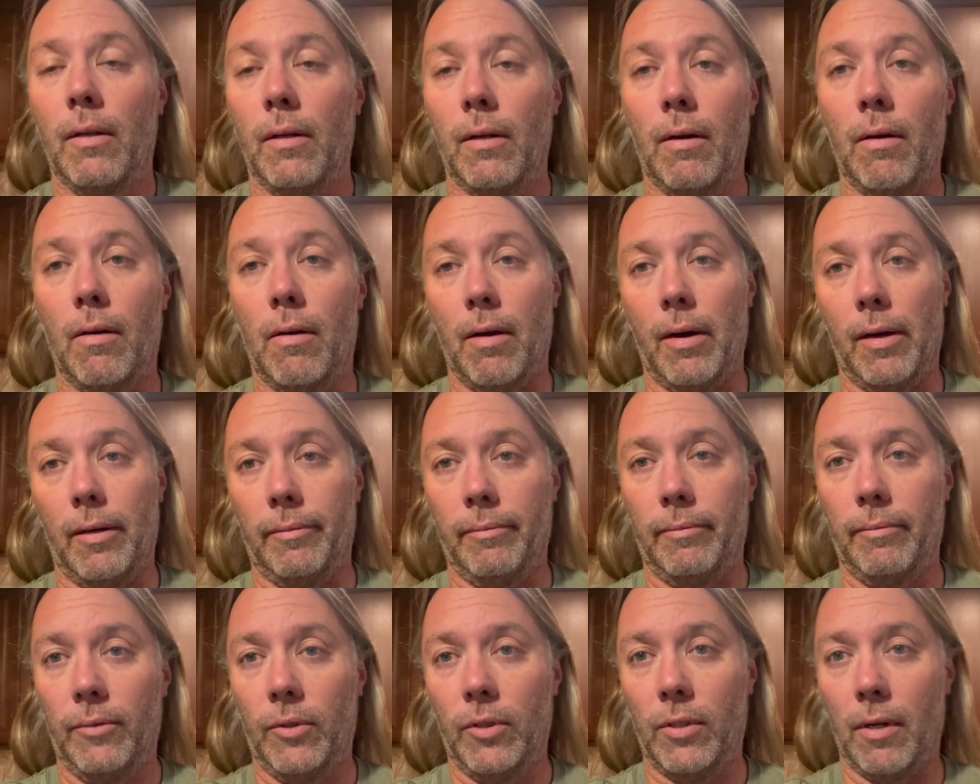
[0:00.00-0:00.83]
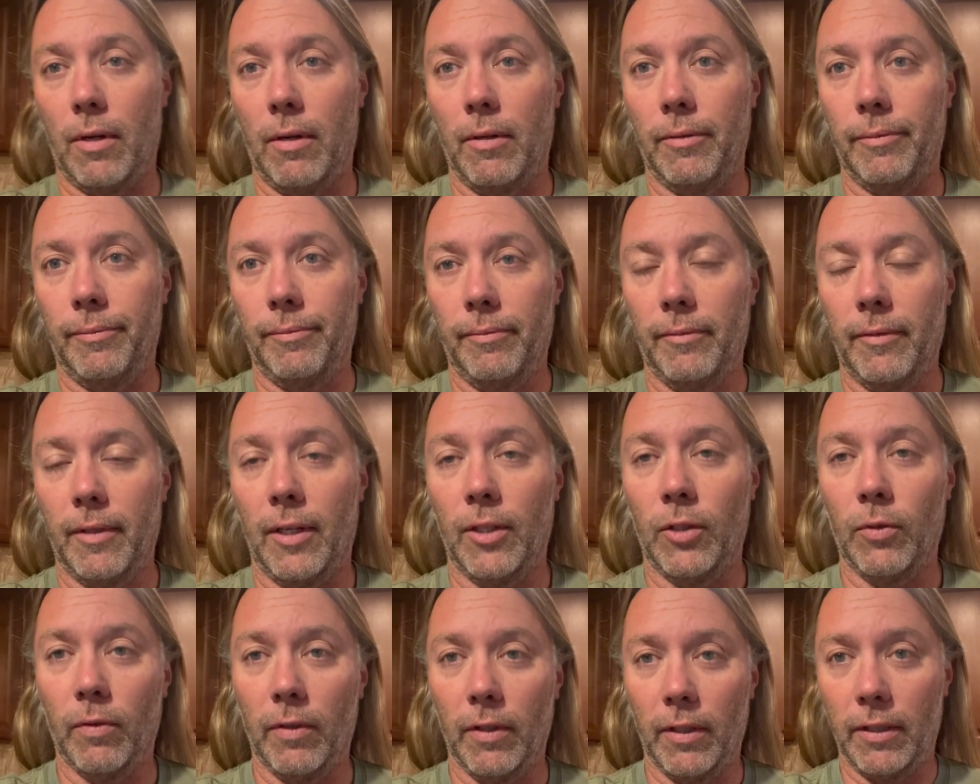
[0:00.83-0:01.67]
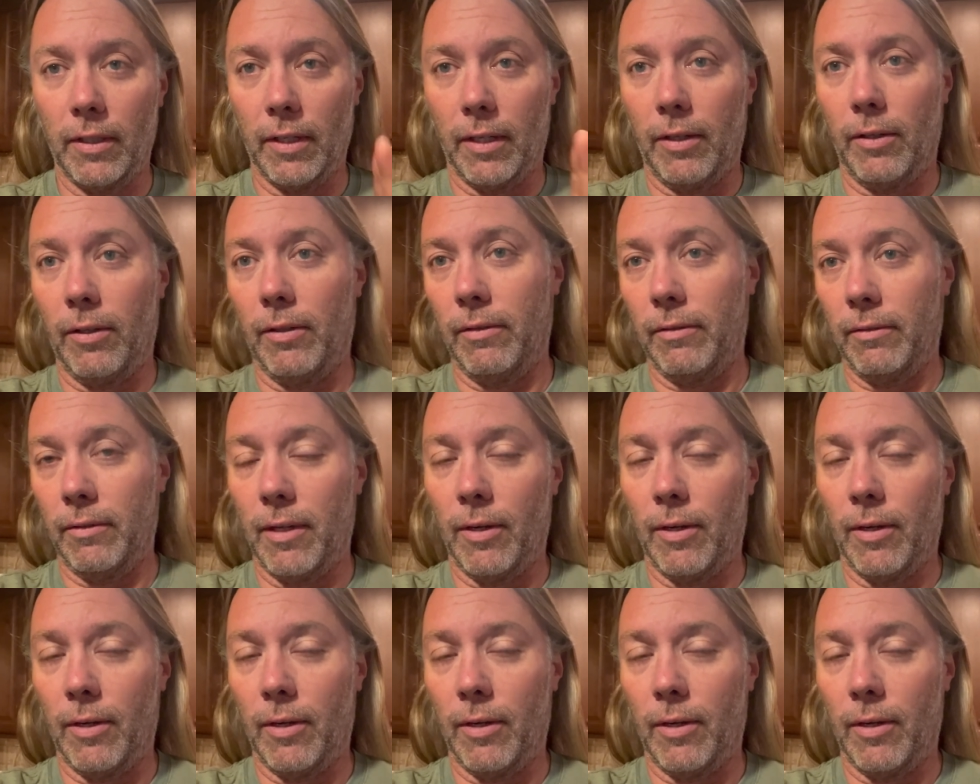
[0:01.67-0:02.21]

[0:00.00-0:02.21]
All right, so I just want to tell you,